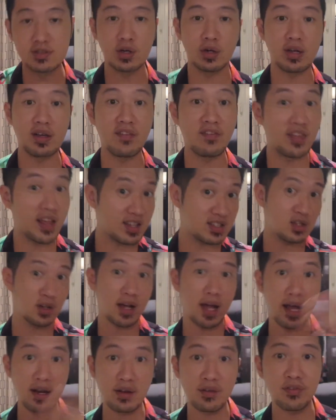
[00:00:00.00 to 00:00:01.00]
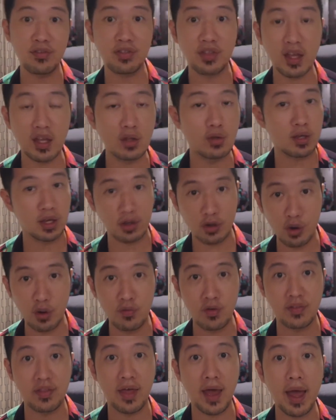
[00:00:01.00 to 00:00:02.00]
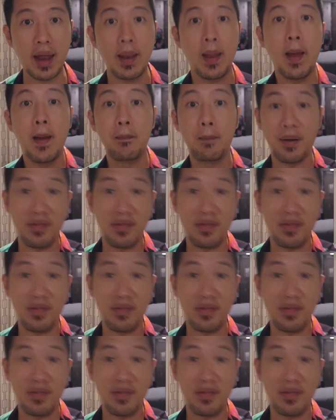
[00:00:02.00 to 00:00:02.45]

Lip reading: So if that's the kind of thing, you can go for that,